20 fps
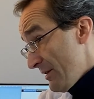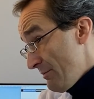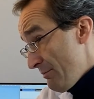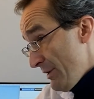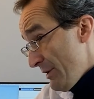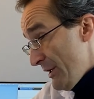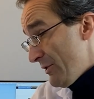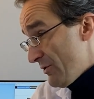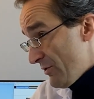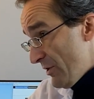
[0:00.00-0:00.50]
can
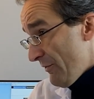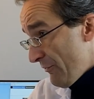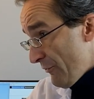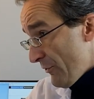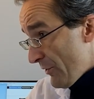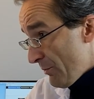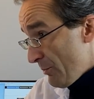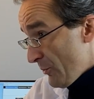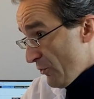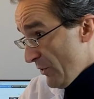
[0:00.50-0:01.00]
be the
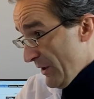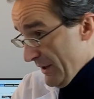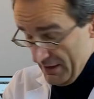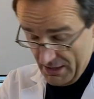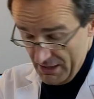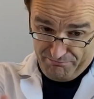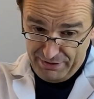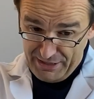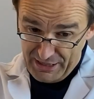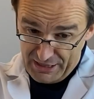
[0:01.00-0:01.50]
difference between
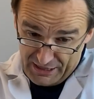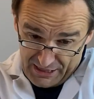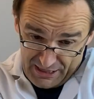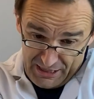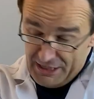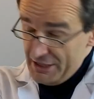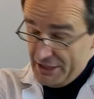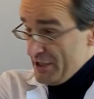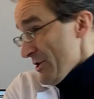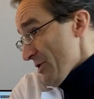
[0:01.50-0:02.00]
being
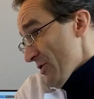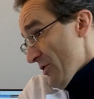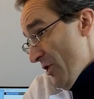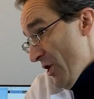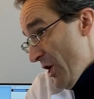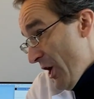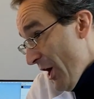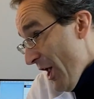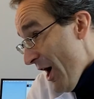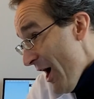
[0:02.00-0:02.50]
eaten
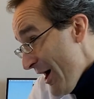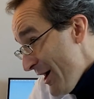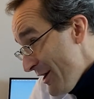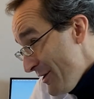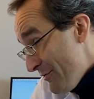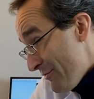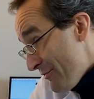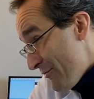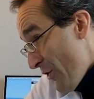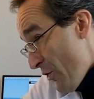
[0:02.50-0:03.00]

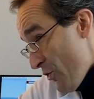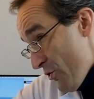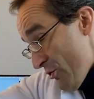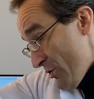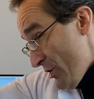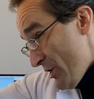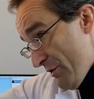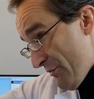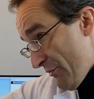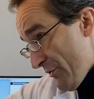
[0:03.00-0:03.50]
alive or
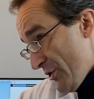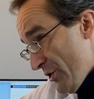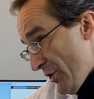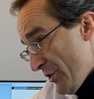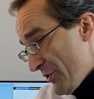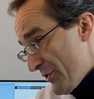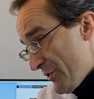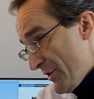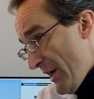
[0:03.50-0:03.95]
live another